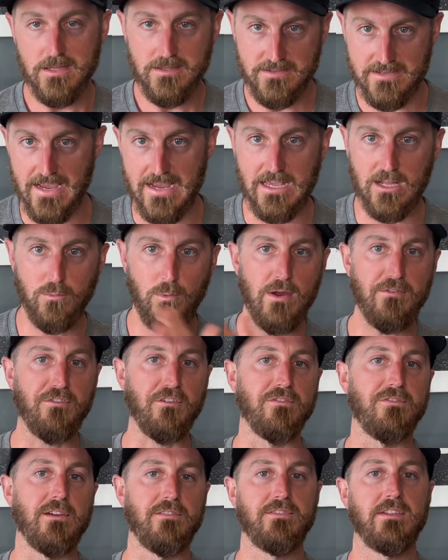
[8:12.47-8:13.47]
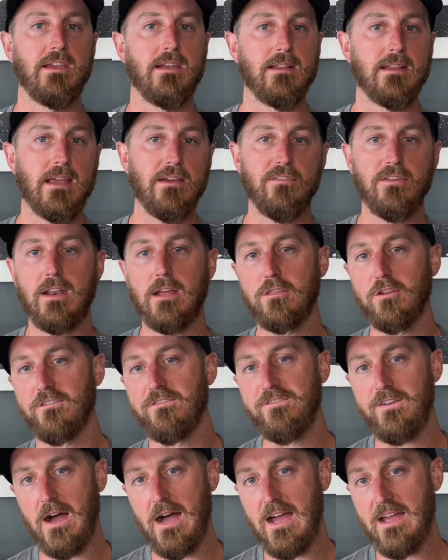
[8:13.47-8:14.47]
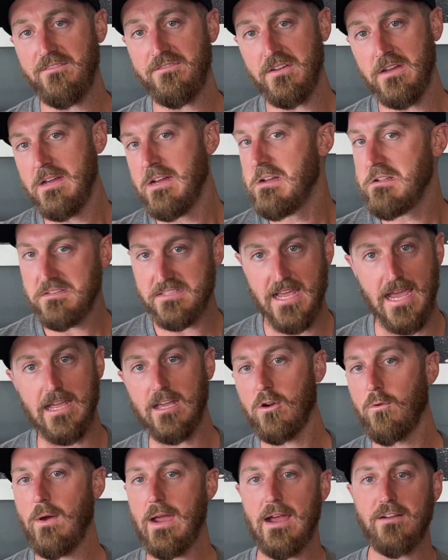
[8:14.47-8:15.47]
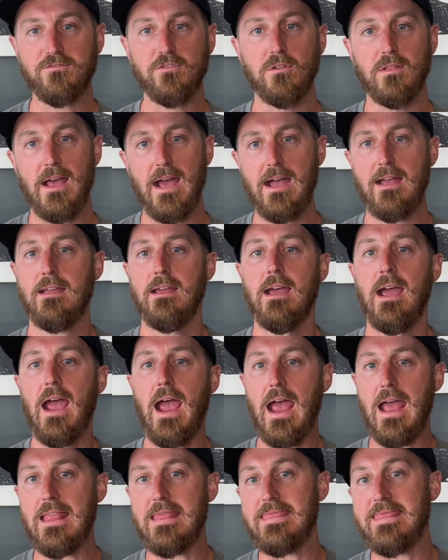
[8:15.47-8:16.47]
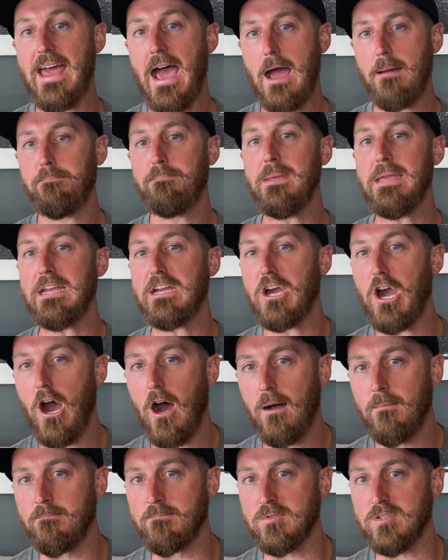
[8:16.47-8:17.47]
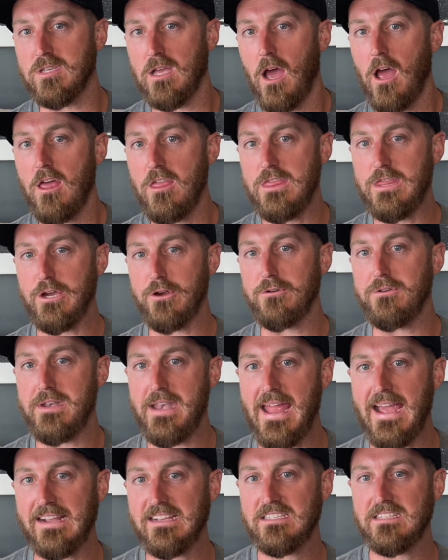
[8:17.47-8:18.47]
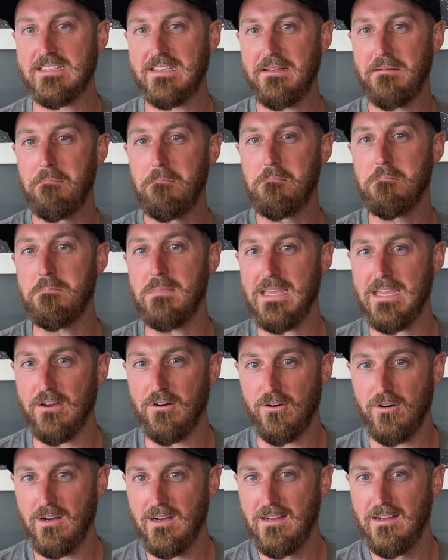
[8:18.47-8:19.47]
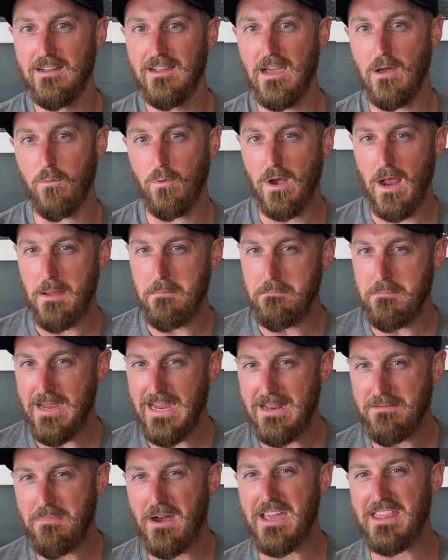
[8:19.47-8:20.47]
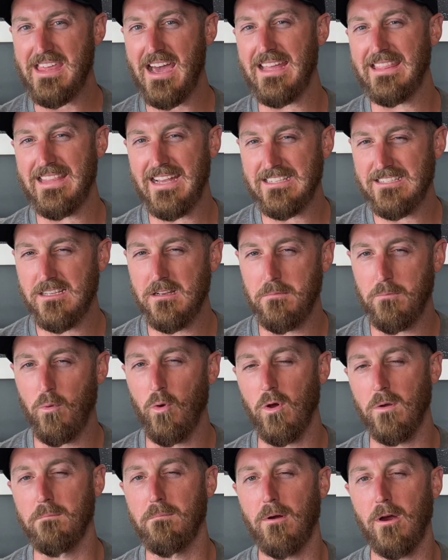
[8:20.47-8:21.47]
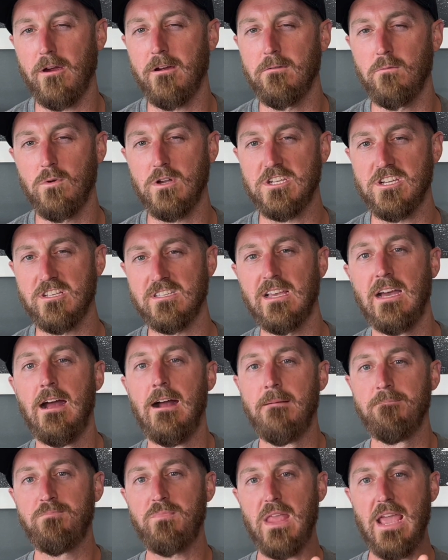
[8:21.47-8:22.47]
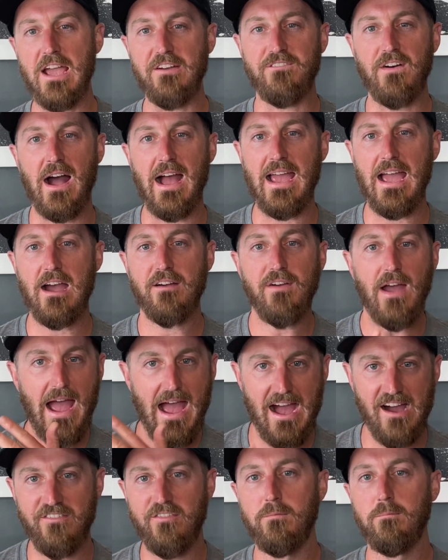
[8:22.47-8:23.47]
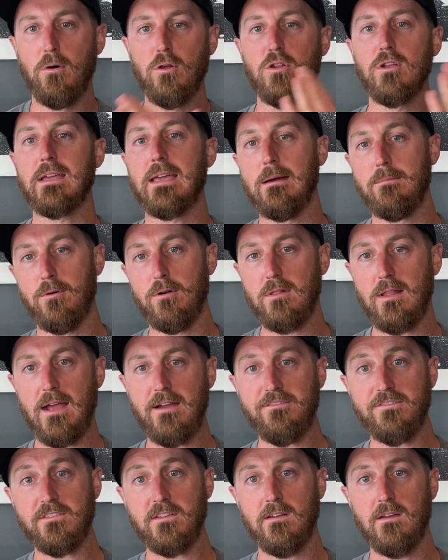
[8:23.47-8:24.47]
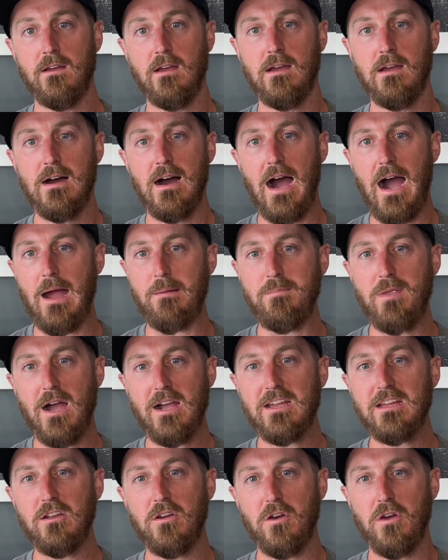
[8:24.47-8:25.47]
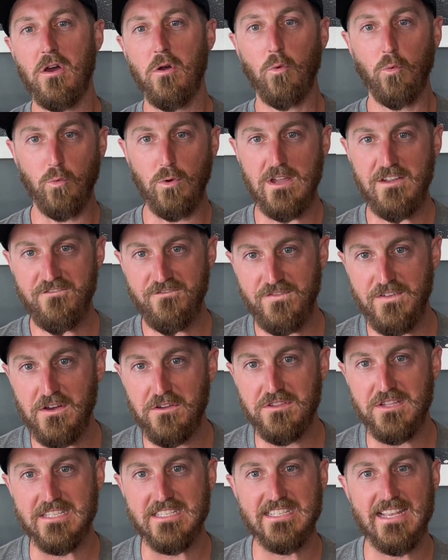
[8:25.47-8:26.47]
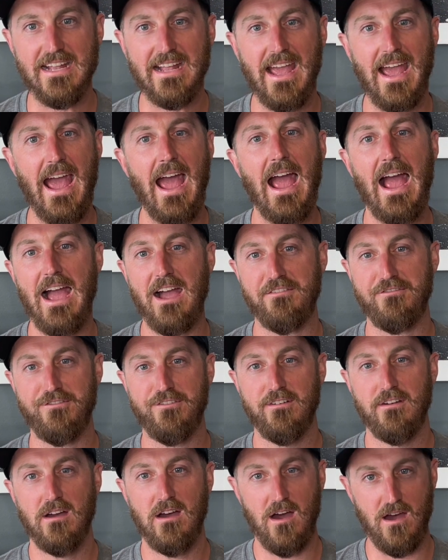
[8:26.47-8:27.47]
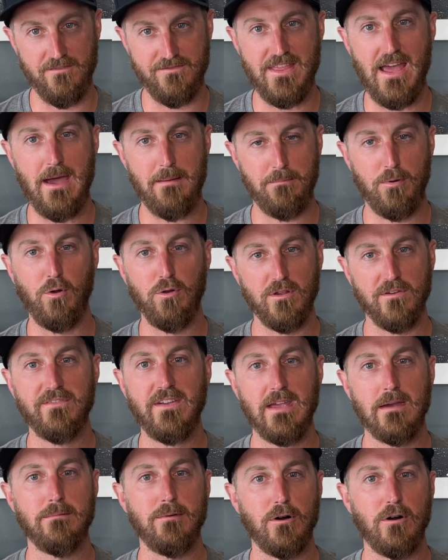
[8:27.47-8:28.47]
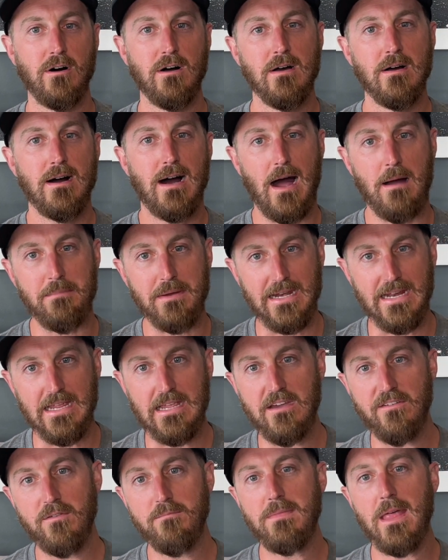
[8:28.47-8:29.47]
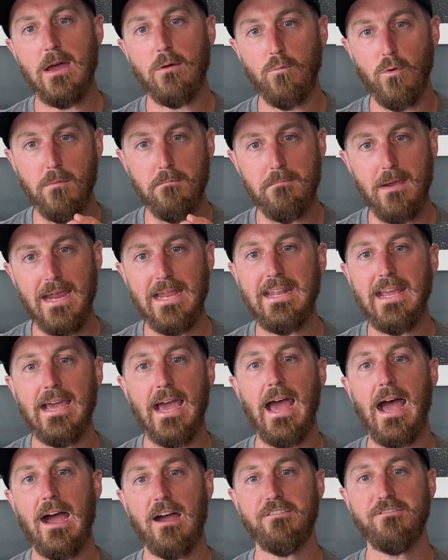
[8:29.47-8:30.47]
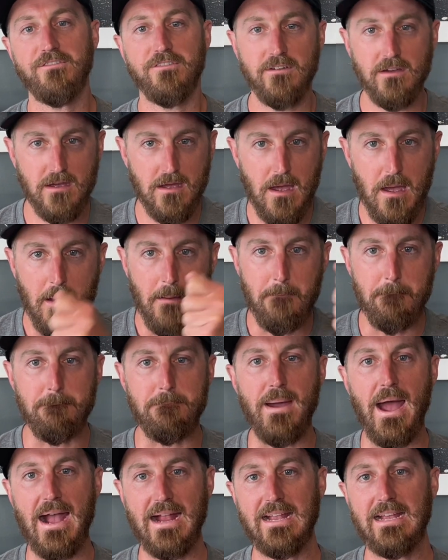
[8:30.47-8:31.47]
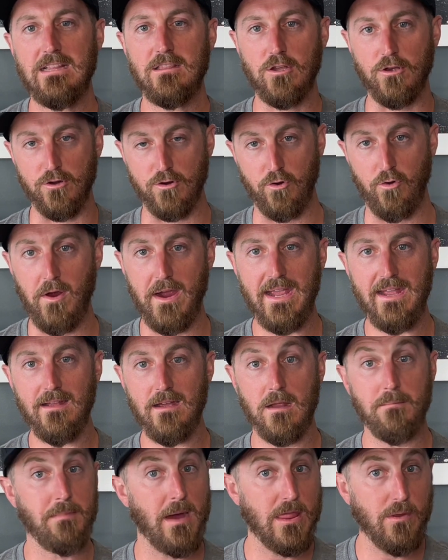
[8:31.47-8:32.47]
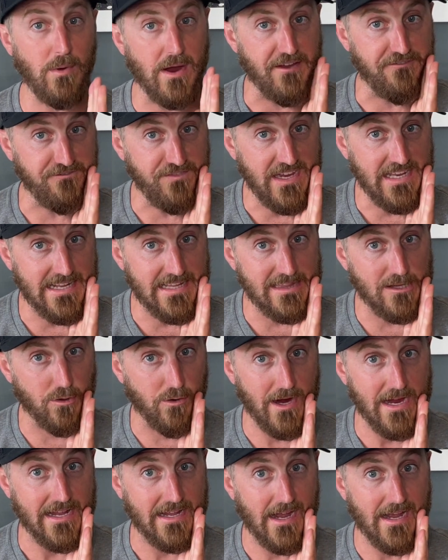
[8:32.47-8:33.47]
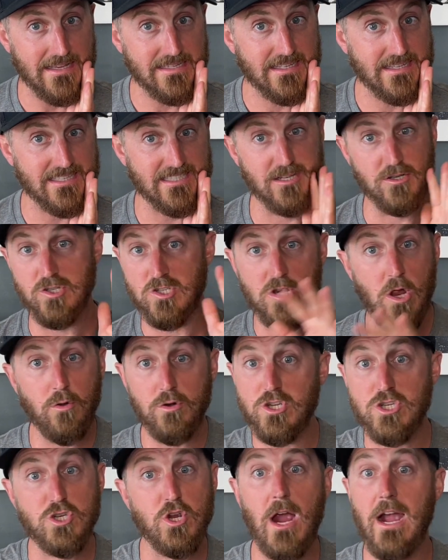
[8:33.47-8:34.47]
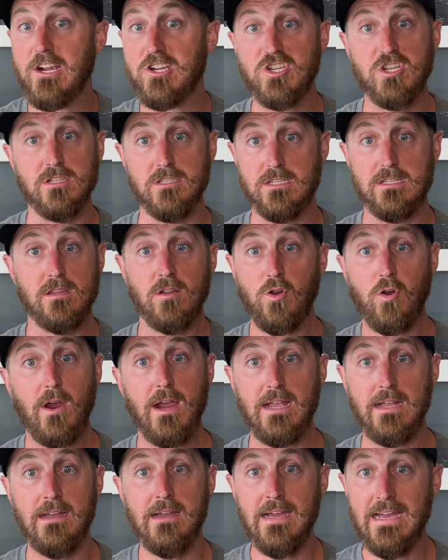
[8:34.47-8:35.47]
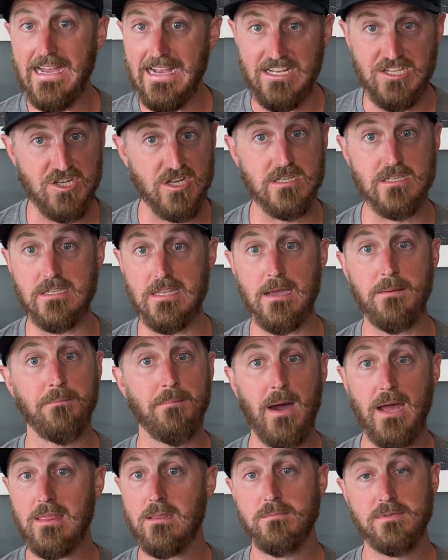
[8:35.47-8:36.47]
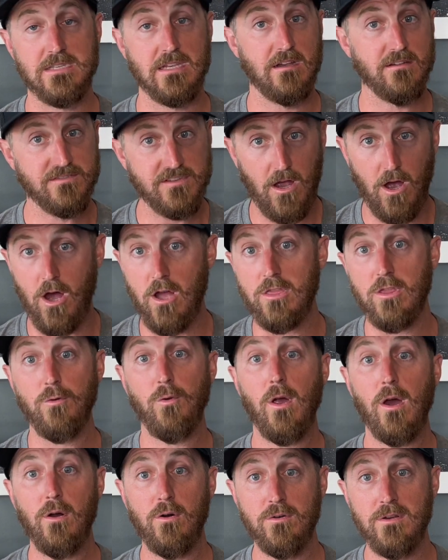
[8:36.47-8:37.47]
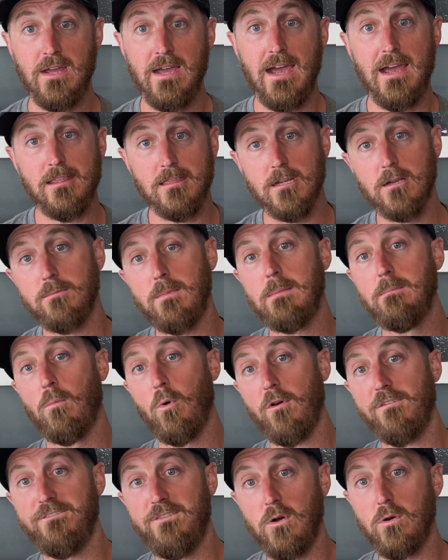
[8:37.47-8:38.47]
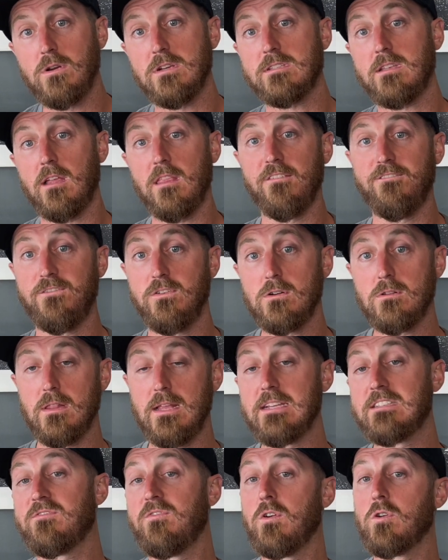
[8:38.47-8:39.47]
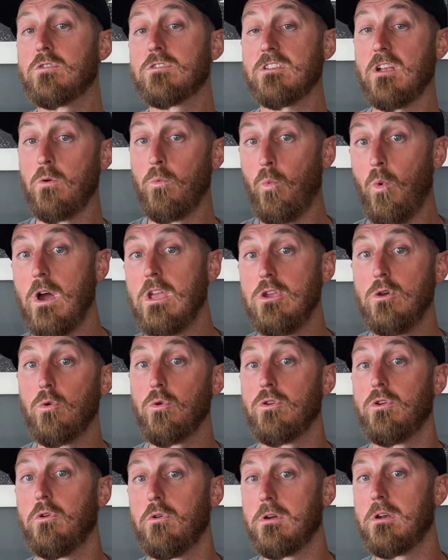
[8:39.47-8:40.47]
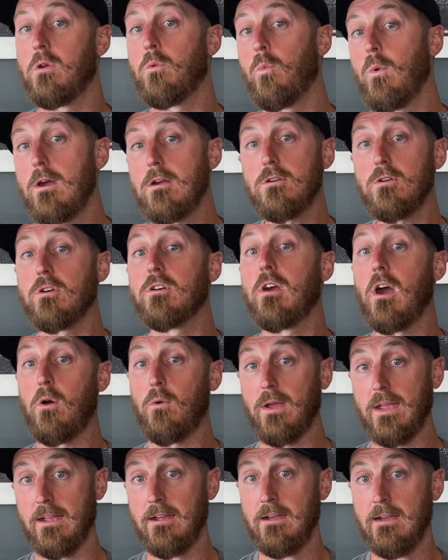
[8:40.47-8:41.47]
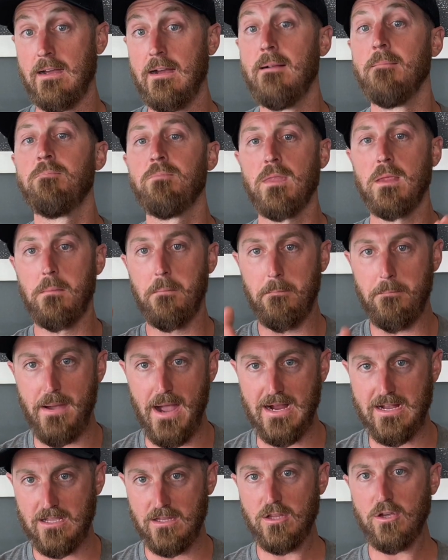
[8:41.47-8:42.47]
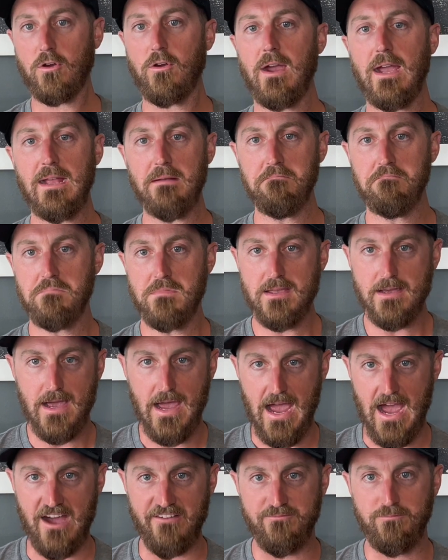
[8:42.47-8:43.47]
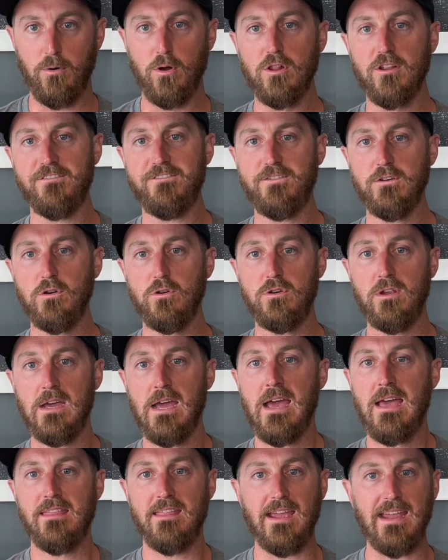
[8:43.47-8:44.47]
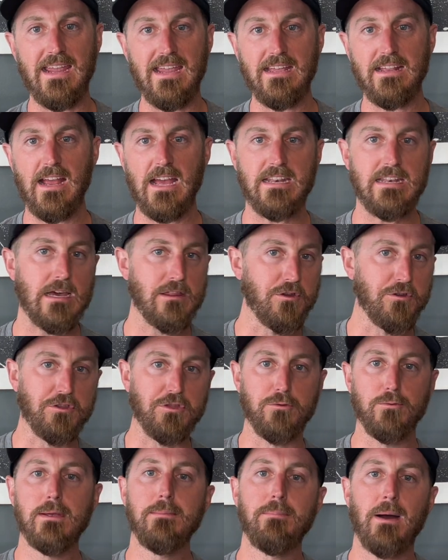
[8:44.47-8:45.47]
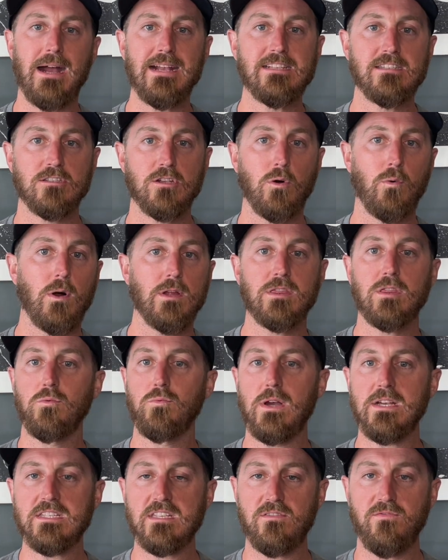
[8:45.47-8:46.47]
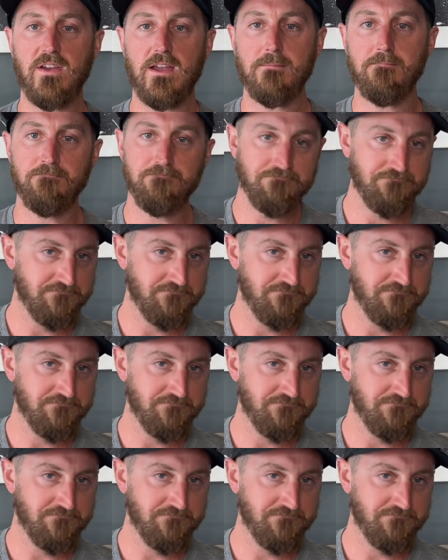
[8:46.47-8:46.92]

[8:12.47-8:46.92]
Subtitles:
take it away for 15, give another 5, take it away after that, and that becomes their next meal. And what I mean by that, that's an important part, which is if I have half a bowl of kibble left, I'm not going to refill the second half of that bowl of kibble. I'm going to give them that remaining half back in their crate. And by the way, feed in the crate, guys, because there's no distractions in the crate. It's just them by themselves on their own, and they're going to be more focused on the food, less focused on what you're doing and where you're going. Back in the crate, half bowl of food. They eat another 3 bites, don't want the rest of it.